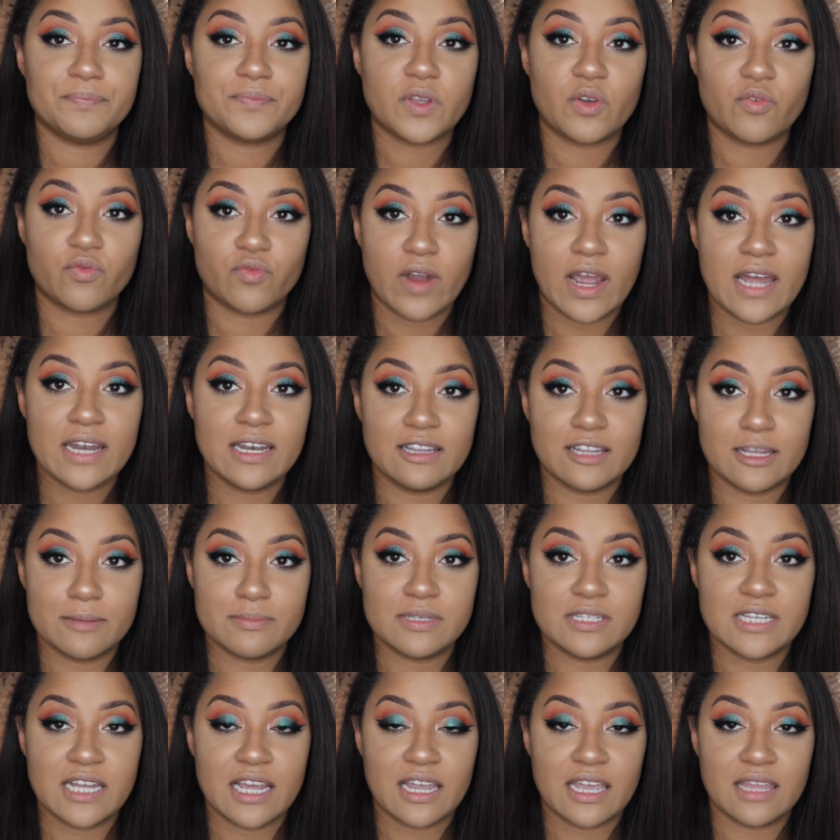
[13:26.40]
red
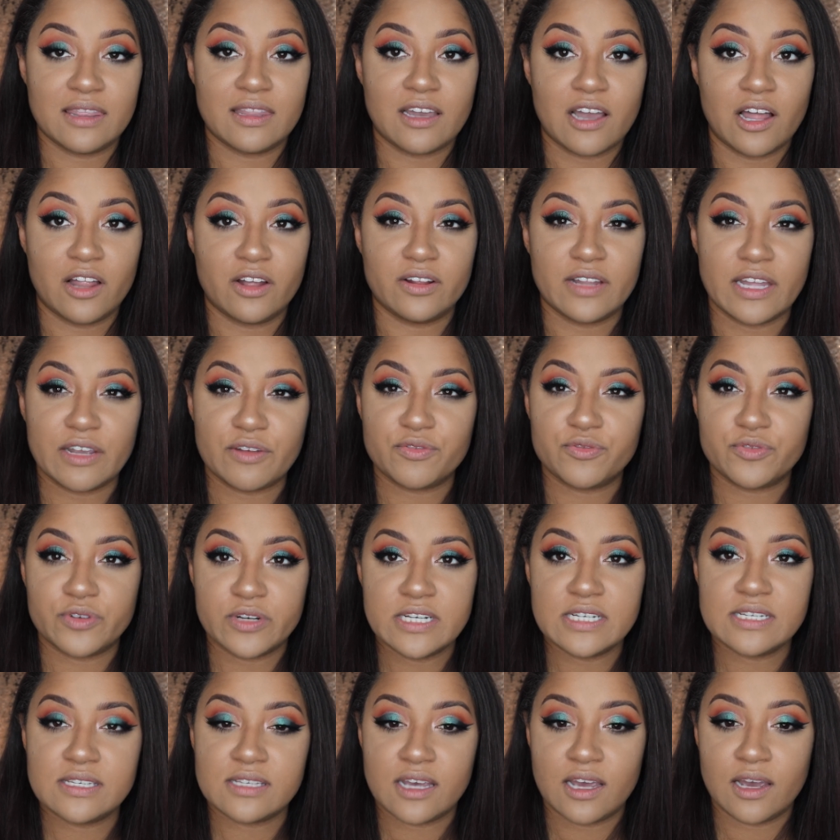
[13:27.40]
lipstick in the color like
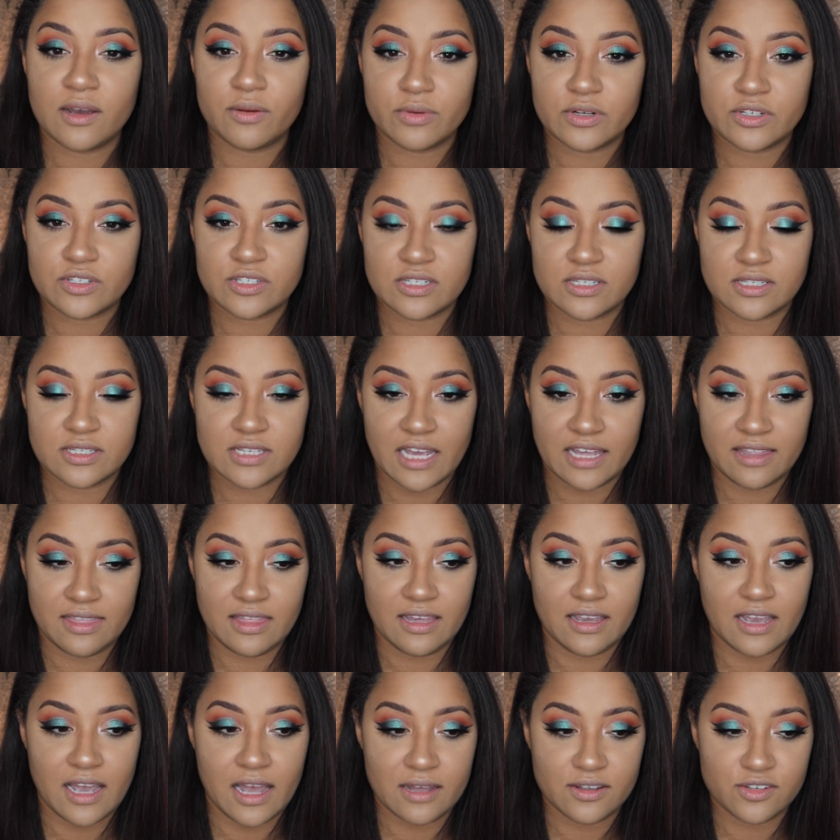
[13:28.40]
Frisa, which is I
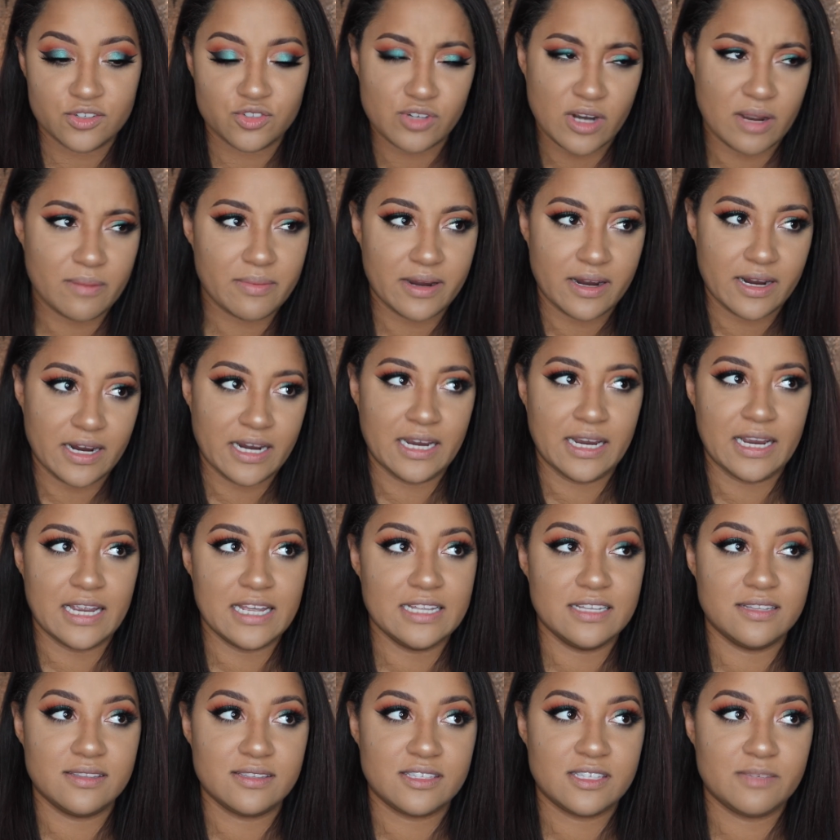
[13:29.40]
think strawberry
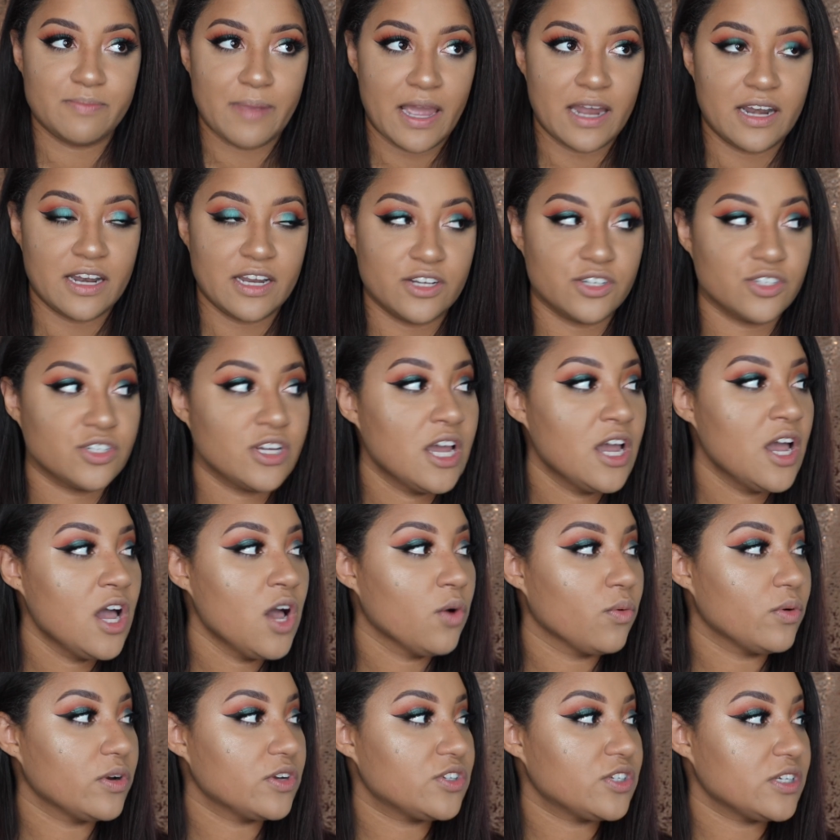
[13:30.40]
in Spanish,
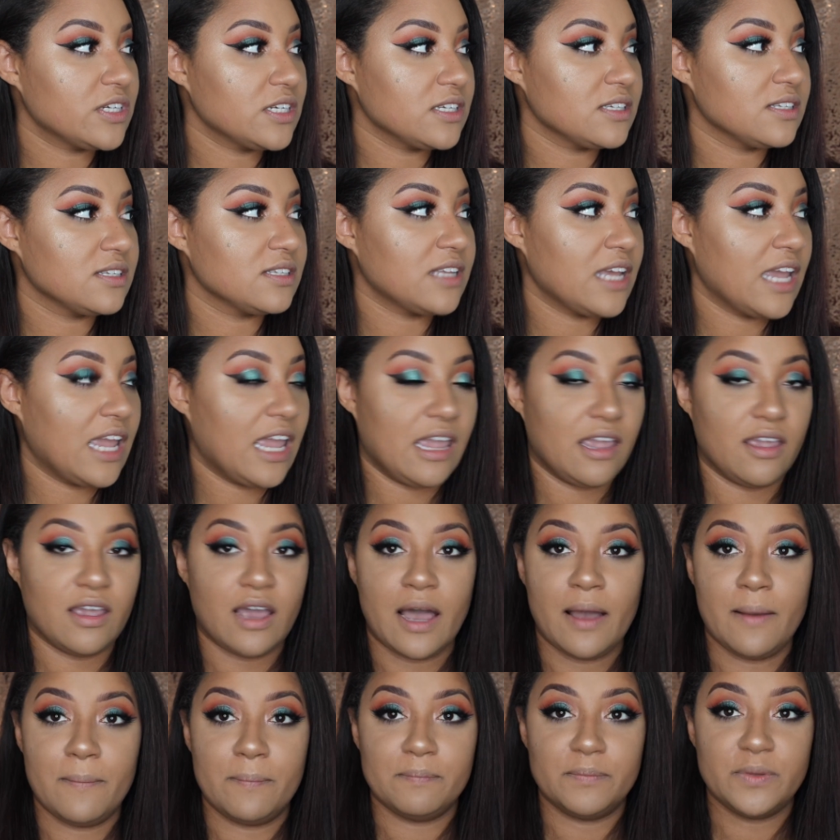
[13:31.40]
which is
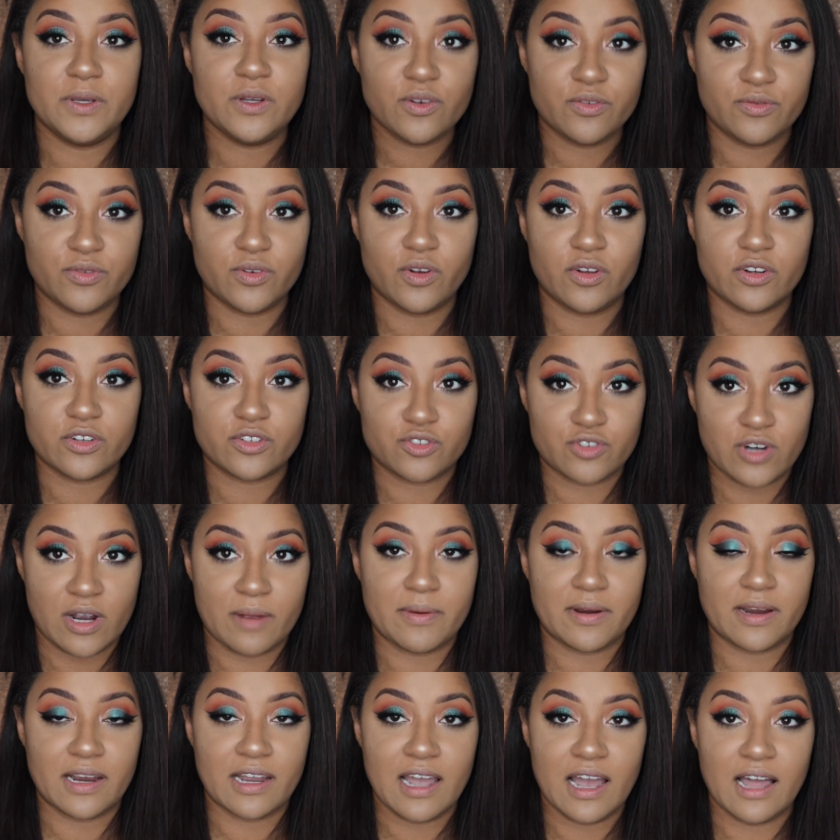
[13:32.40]
a beautiful
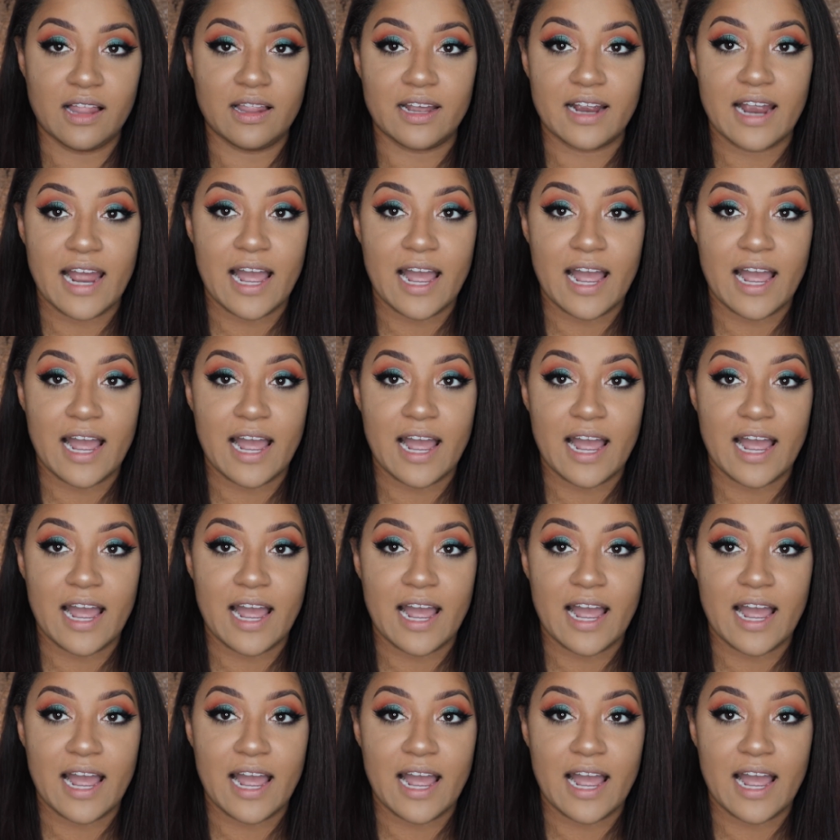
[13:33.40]
strawberry color.